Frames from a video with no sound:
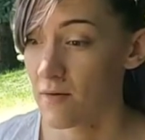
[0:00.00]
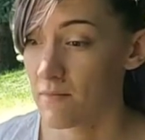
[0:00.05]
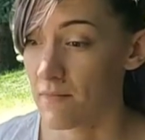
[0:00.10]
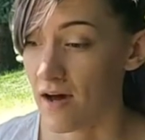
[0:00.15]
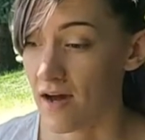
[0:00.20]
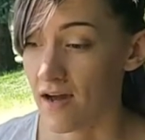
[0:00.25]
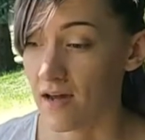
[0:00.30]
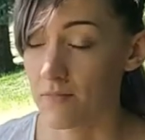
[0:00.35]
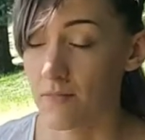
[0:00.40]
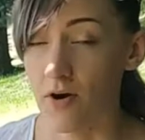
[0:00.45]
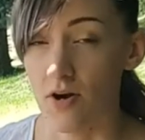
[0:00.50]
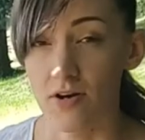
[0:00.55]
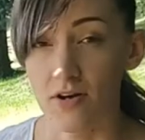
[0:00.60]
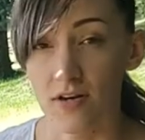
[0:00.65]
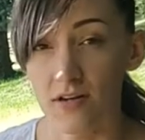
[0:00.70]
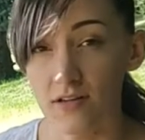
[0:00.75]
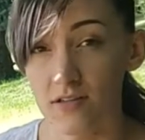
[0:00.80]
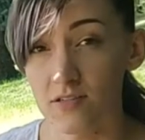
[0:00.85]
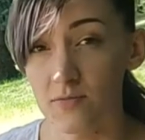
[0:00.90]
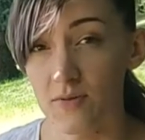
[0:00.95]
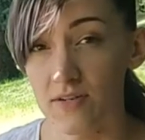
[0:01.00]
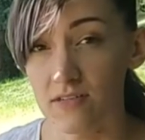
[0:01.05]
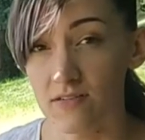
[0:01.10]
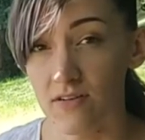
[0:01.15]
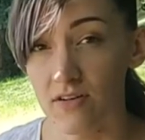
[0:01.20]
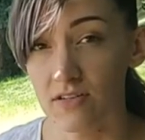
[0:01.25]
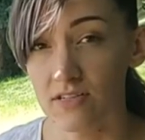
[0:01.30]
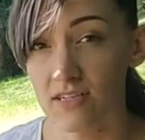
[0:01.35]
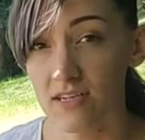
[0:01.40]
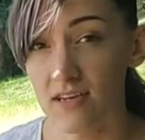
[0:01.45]
my partner speaks
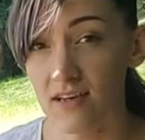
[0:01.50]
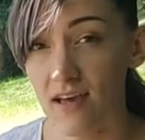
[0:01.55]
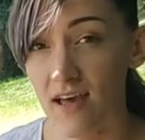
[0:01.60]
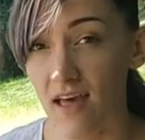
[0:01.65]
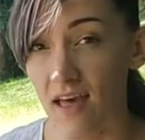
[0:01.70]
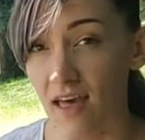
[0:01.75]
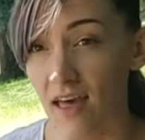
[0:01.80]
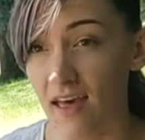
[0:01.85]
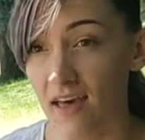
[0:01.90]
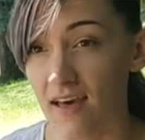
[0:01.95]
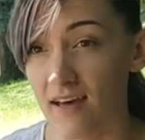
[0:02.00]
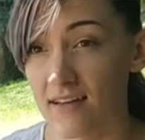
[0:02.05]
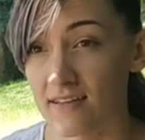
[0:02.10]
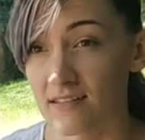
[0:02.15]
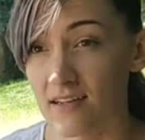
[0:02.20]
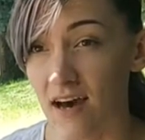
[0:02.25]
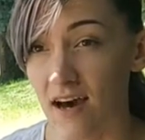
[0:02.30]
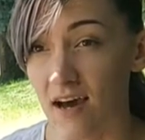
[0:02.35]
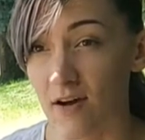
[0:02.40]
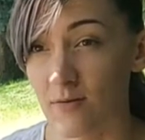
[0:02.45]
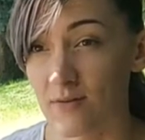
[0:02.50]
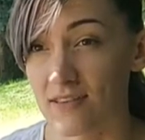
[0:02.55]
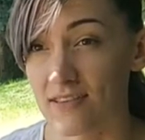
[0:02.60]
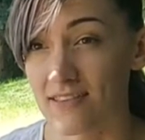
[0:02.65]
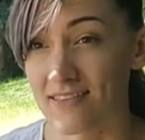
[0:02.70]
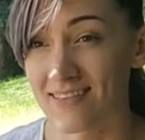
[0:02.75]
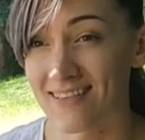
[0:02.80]
Farsi and I would